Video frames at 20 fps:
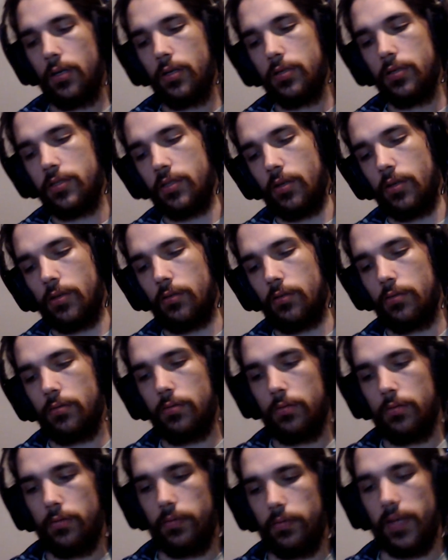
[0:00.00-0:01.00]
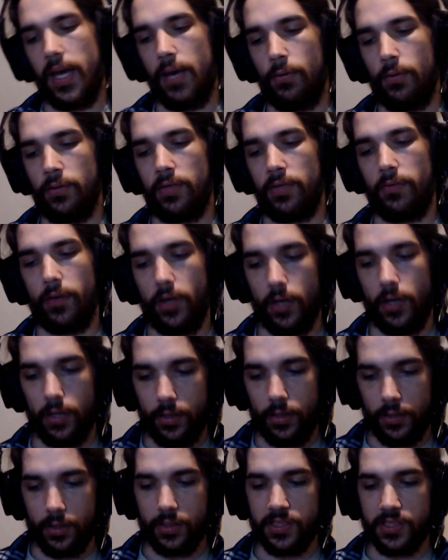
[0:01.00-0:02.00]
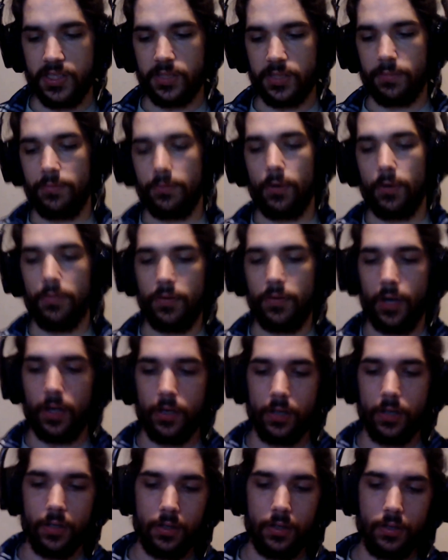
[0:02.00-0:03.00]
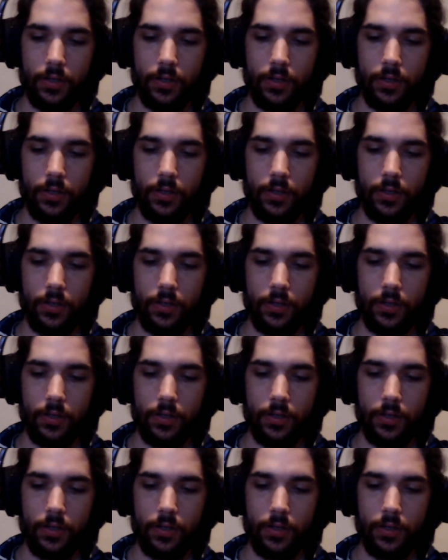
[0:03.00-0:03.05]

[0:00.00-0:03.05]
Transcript: So that was a very good system for a fighter.